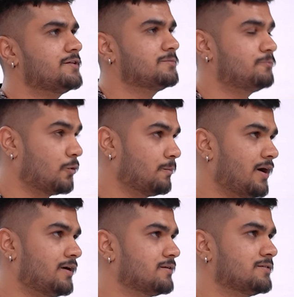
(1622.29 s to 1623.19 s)
as a
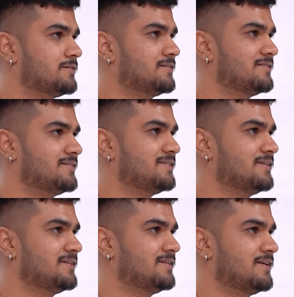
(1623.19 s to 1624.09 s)
bookmark.
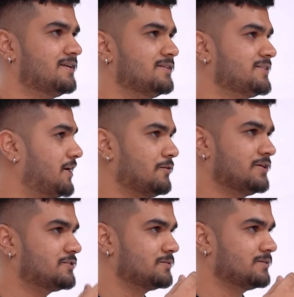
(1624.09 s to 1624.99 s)
Second
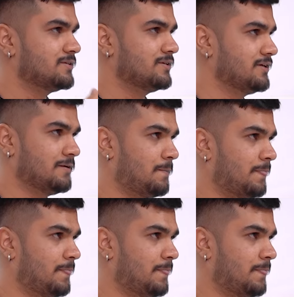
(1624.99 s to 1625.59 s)
bookmark. One is, yeah,